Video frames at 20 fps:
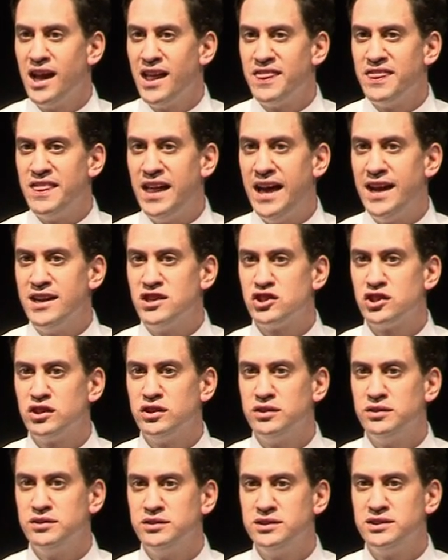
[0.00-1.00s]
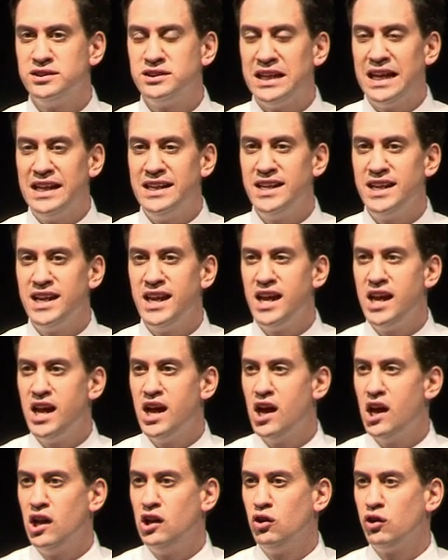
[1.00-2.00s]
that standing
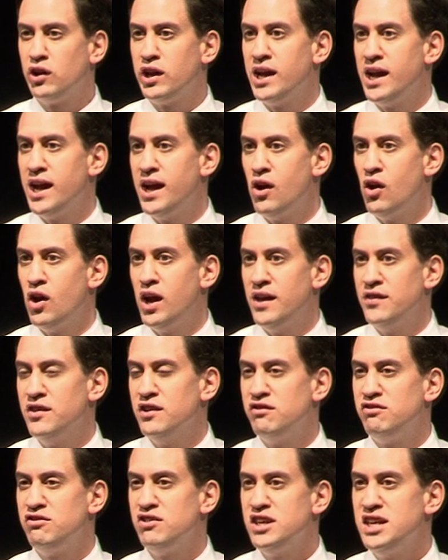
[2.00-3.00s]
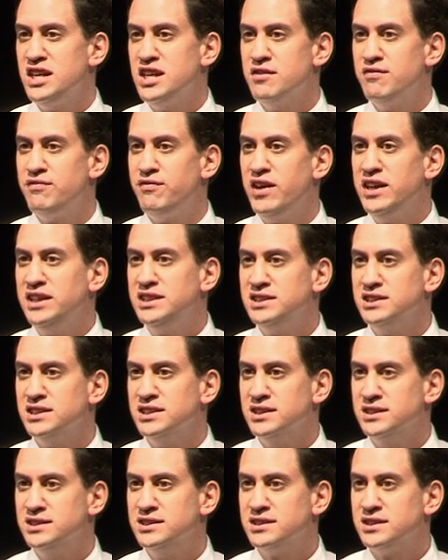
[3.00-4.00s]
here and looking out at the sea of
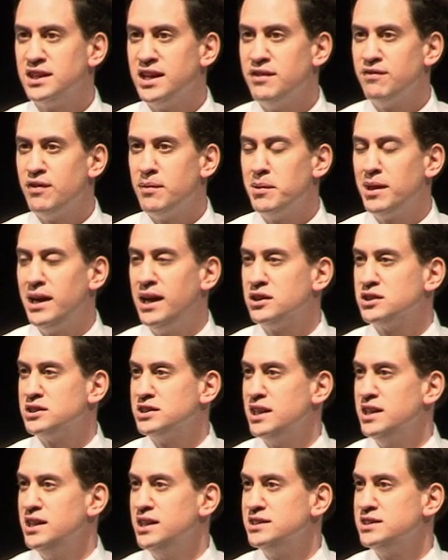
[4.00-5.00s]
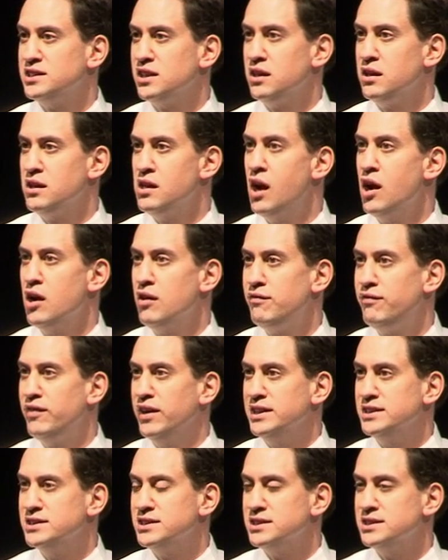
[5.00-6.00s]
faces, if I'm allowed to say this, young
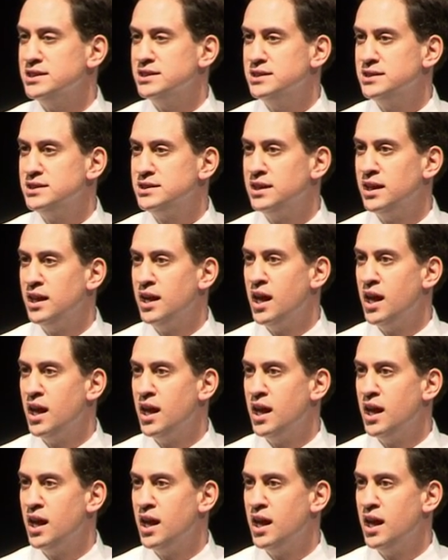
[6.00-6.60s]
faces,